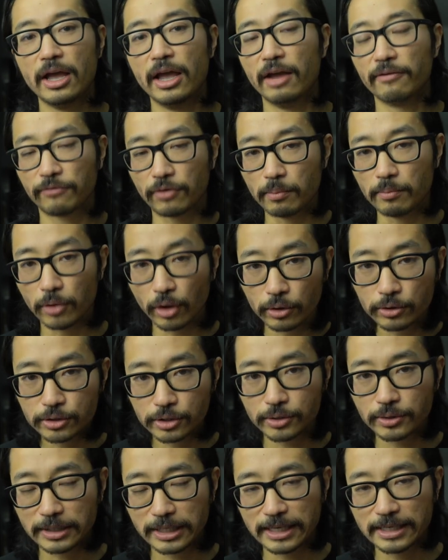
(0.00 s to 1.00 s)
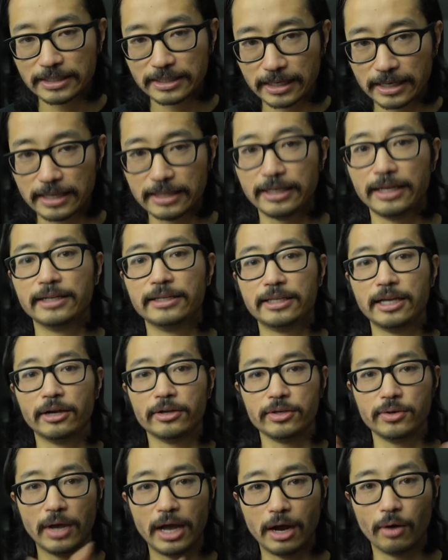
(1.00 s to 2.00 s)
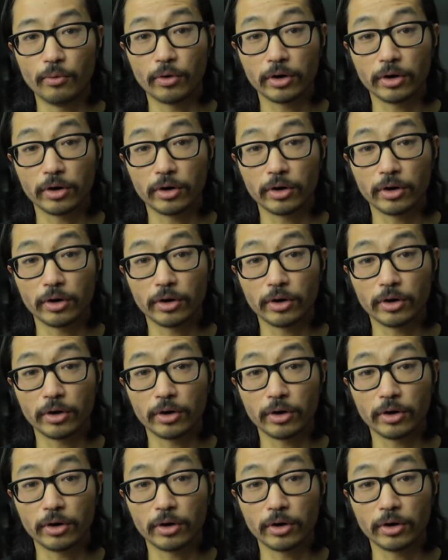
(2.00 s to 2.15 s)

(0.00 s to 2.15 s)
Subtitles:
And from those two things, it can then tell you how